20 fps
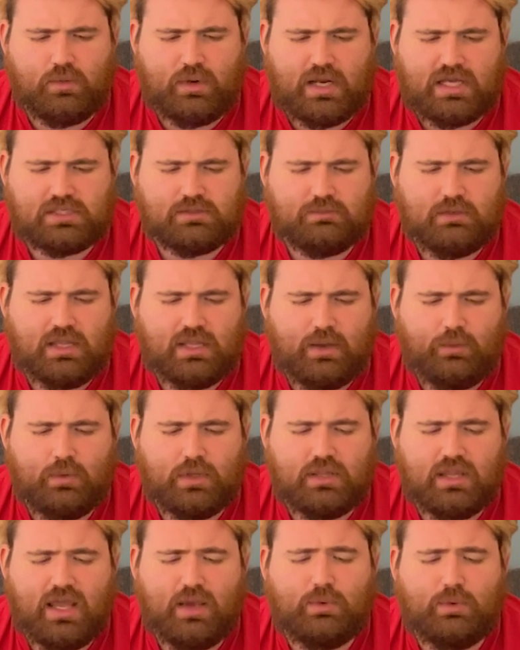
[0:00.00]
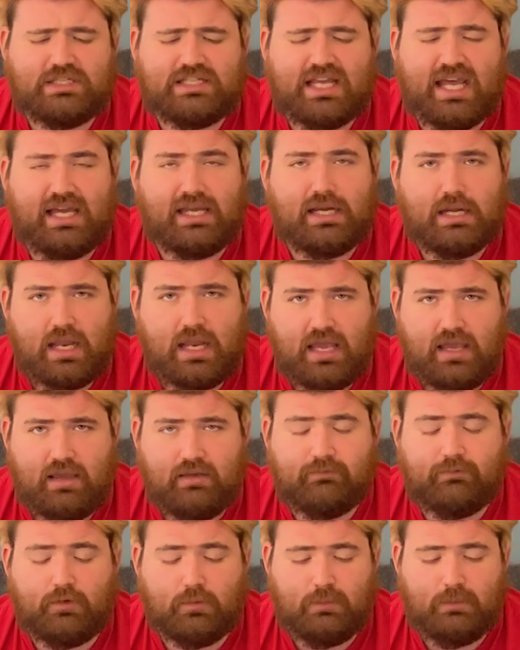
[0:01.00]
arrest me they would they would take a knee
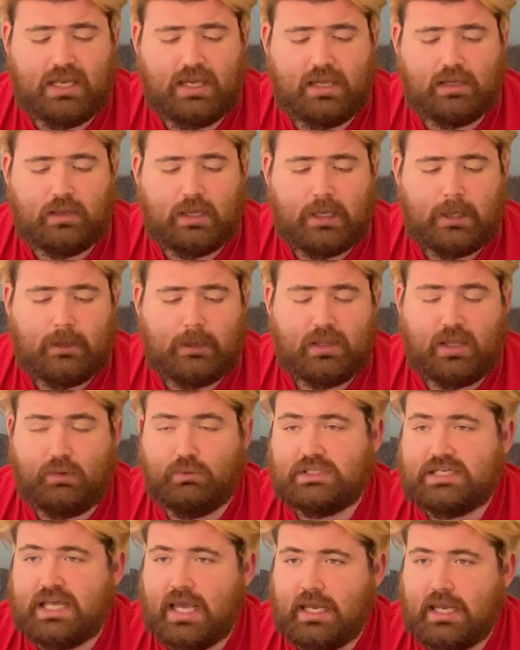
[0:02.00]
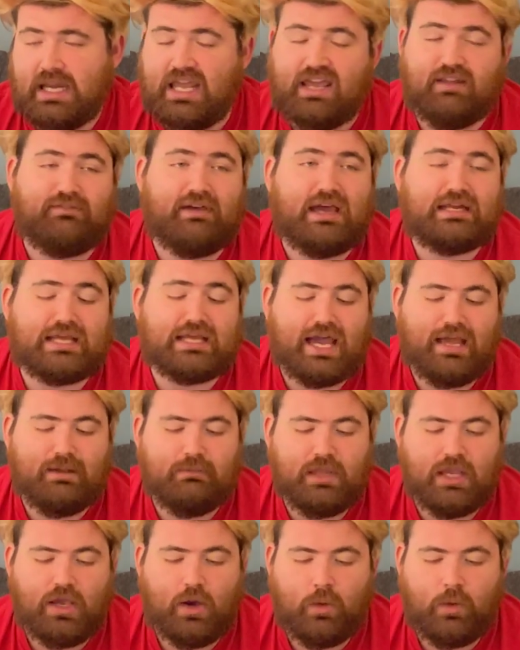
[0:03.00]
for me they would take a knee in fact i
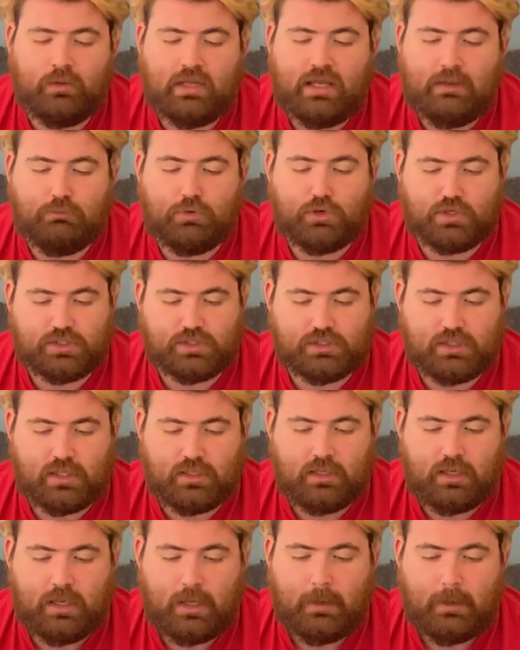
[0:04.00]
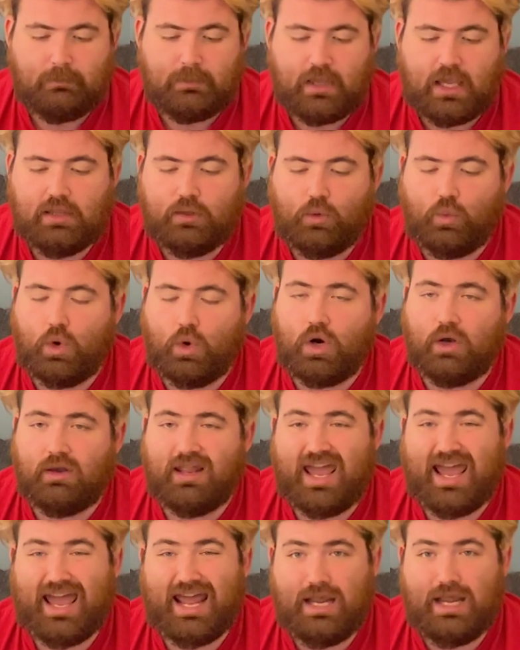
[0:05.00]
am the only person in the world
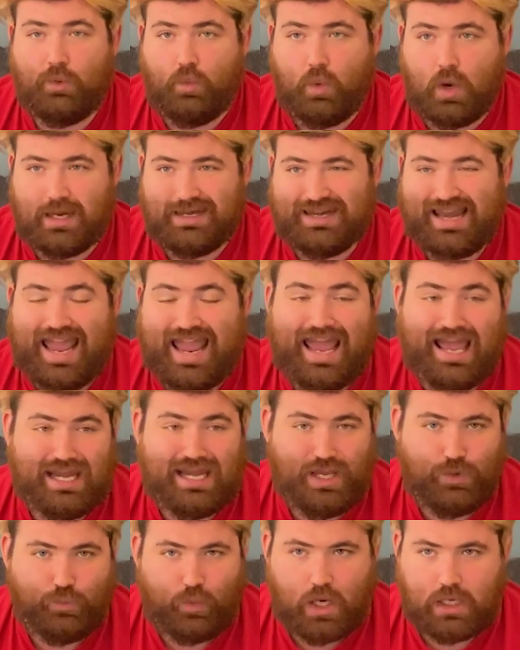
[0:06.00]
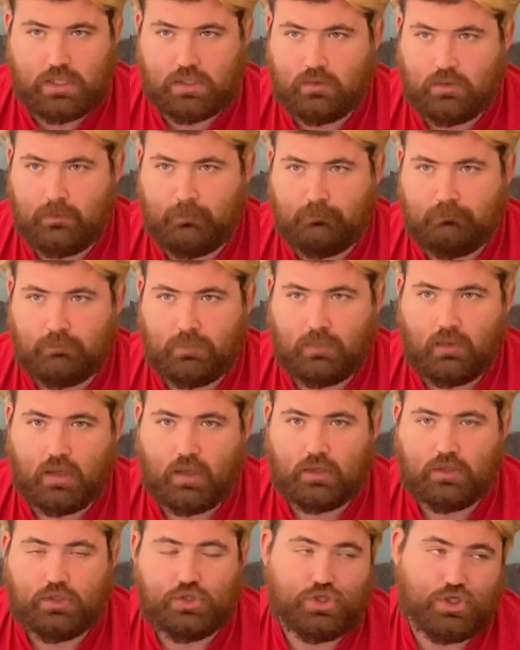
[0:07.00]
anyone anyone
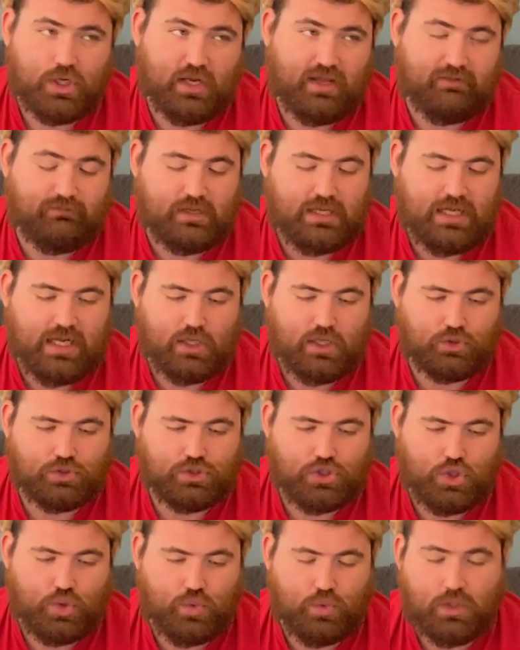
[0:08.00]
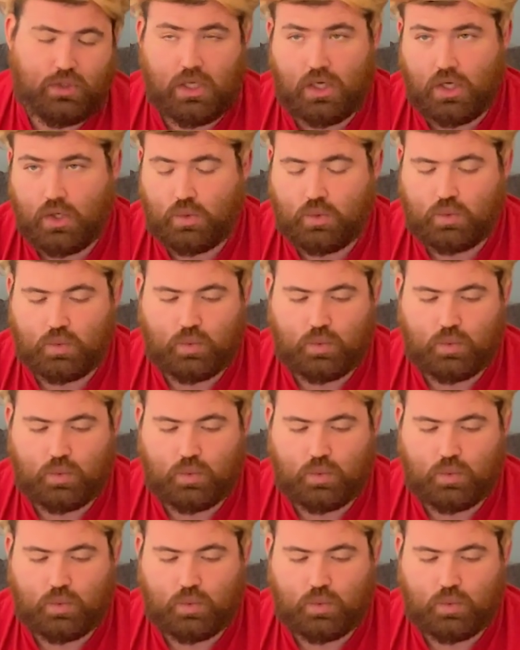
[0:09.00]
should ever kneel to you know